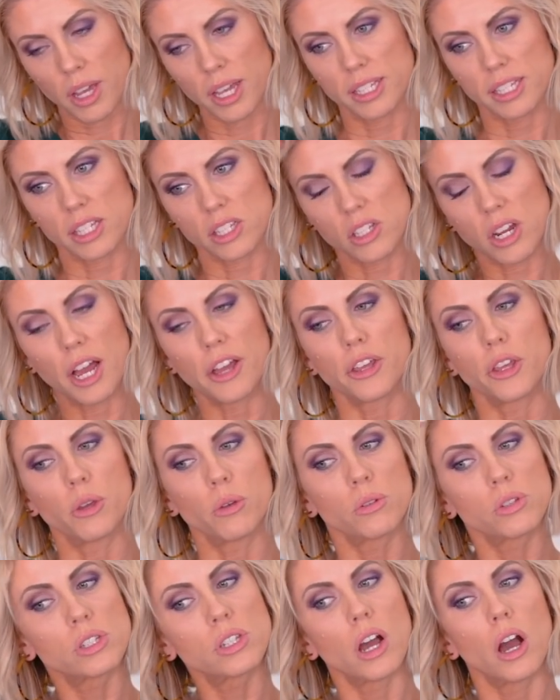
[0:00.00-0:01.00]
because it's not
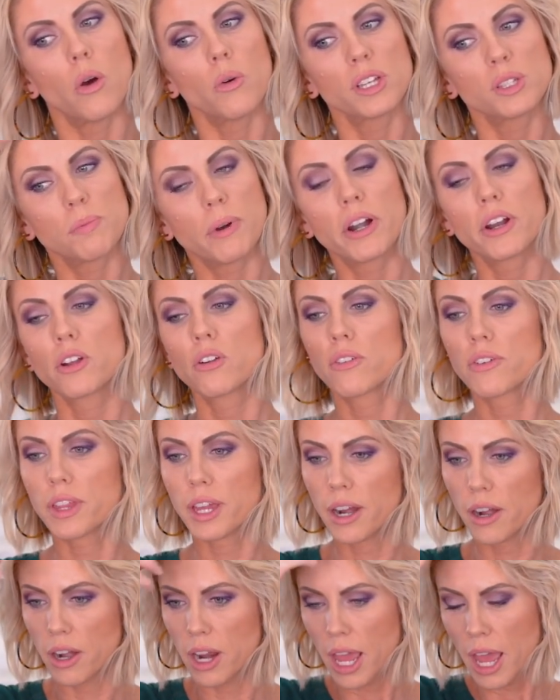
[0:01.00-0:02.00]
used to always parting
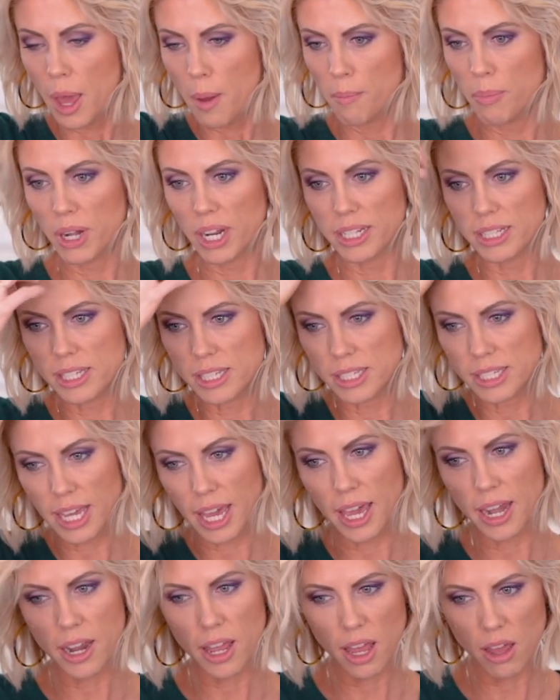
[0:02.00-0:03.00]
over there. But
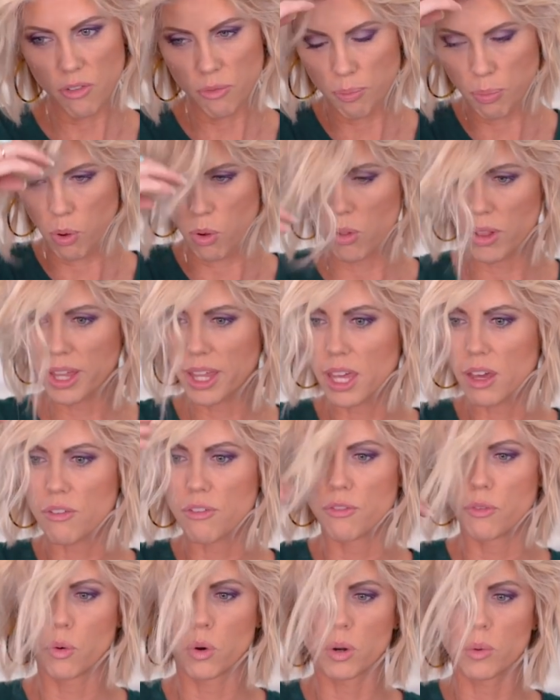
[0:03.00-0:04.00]
instead of pulling
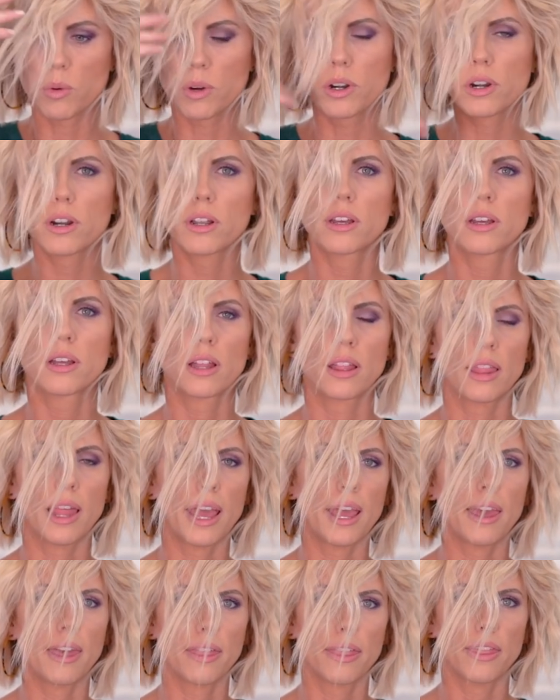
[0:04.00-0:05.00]
it forward
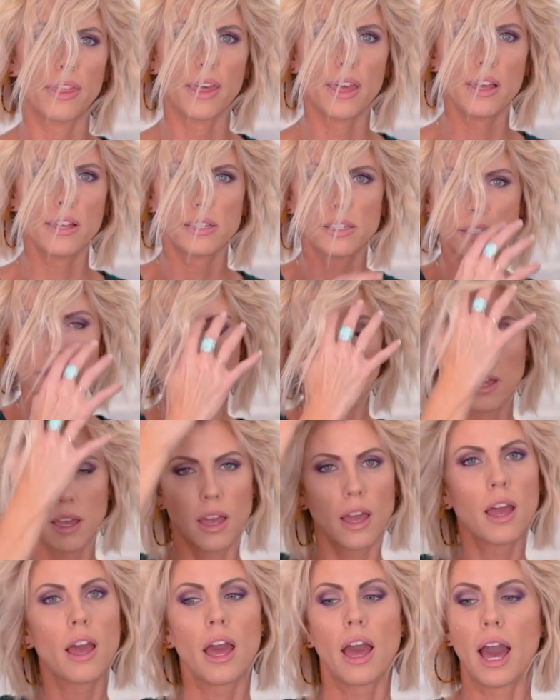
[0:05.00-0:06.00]
like this,
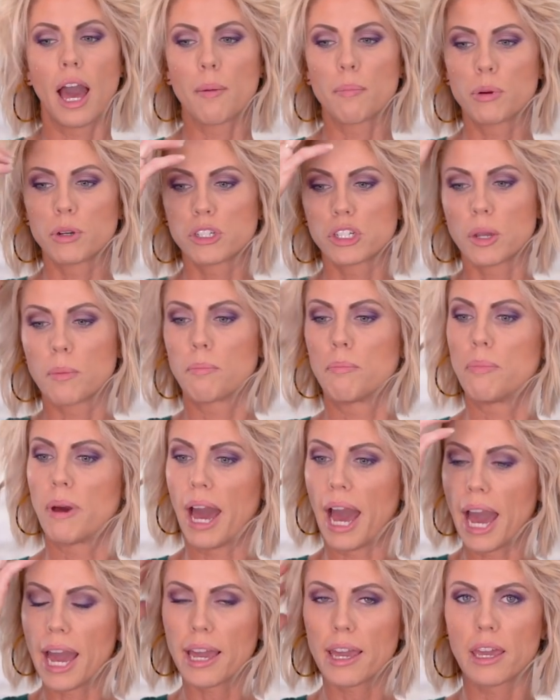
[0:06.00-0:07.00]
I push it
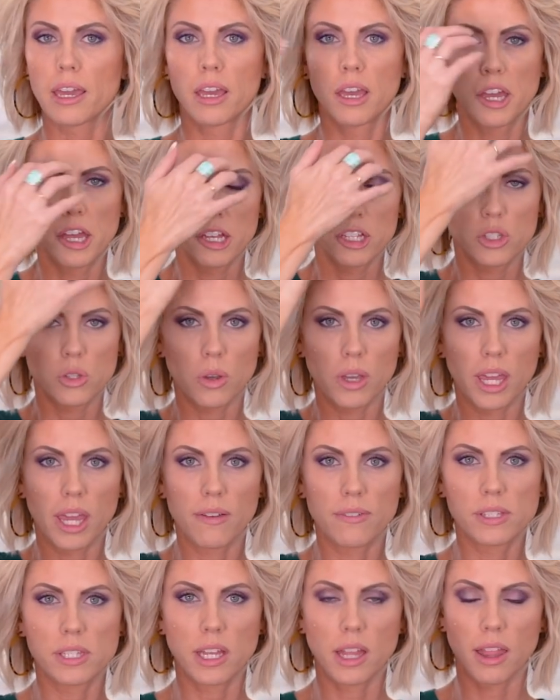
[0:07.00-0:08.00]
back so
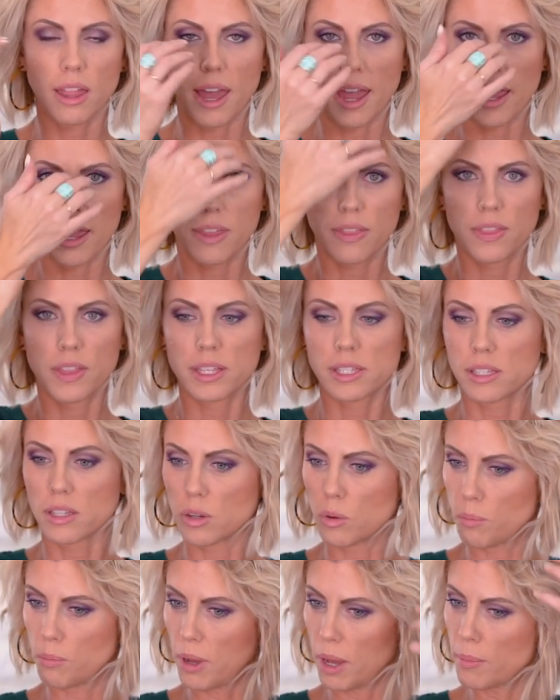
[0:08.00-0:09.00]
it gives it like
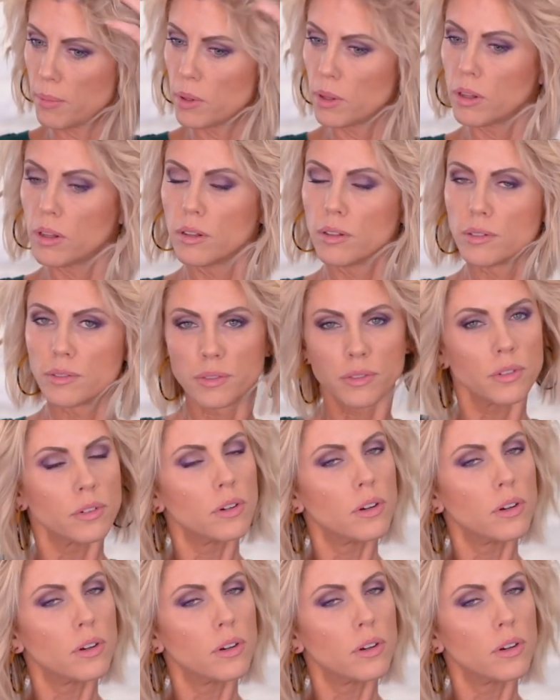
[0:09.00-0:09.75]
this little bubble.